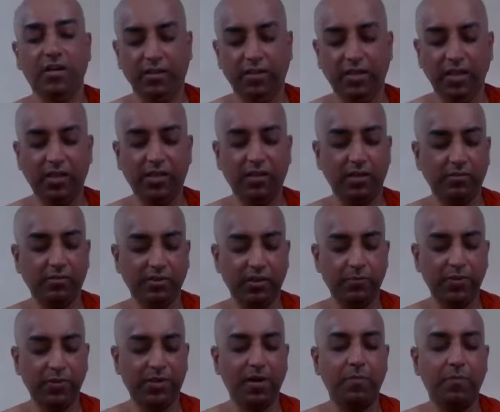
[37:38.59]
They
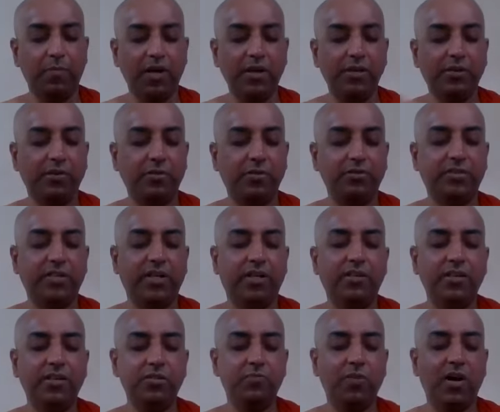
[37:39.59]
become molecules, and
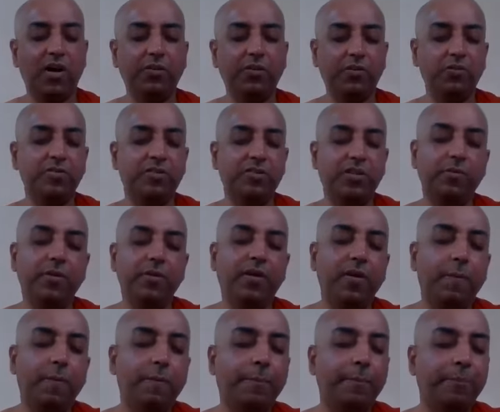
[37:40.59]
these molecules, they
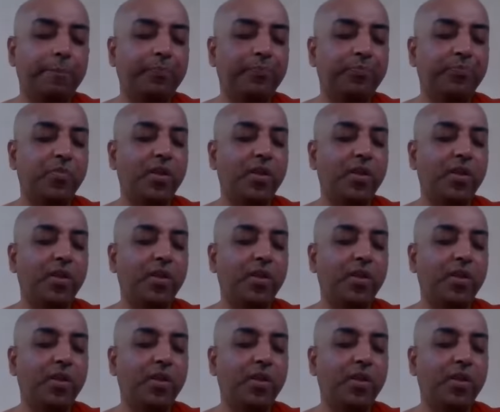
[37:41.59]
become